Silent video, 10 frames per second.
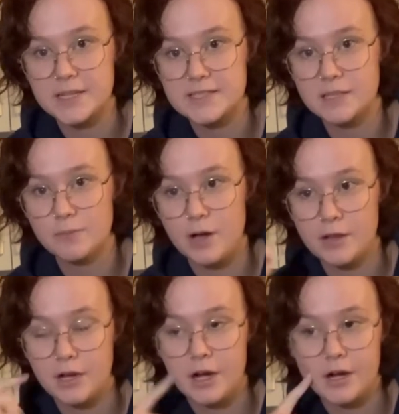them while
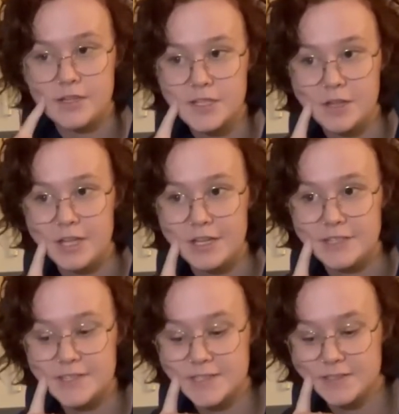the
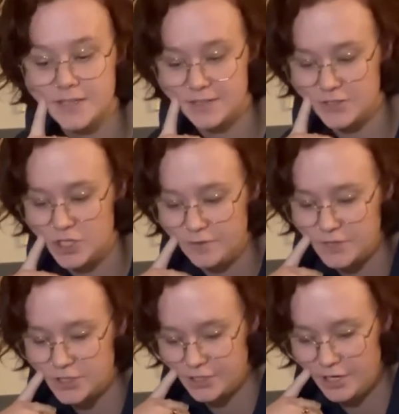heat's, the stove is
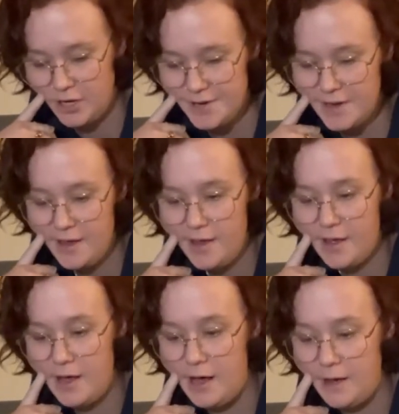turning on.
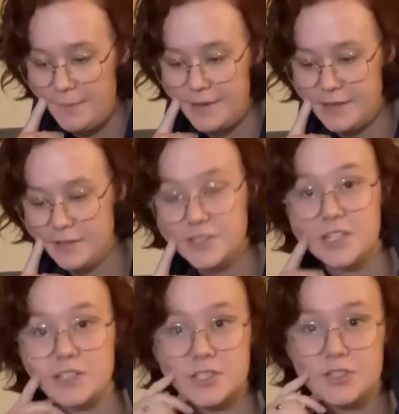And then they'll
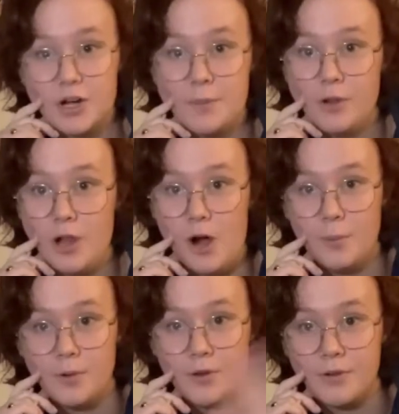start to scramble.
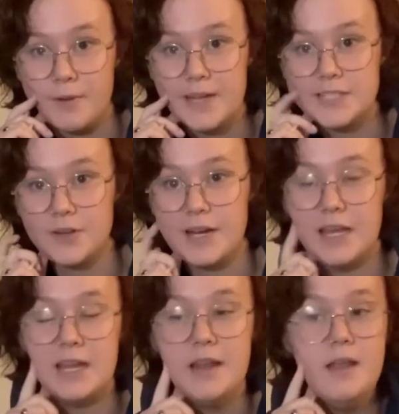I'll pour the rice right
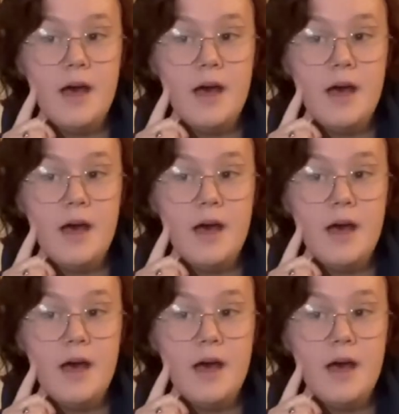in.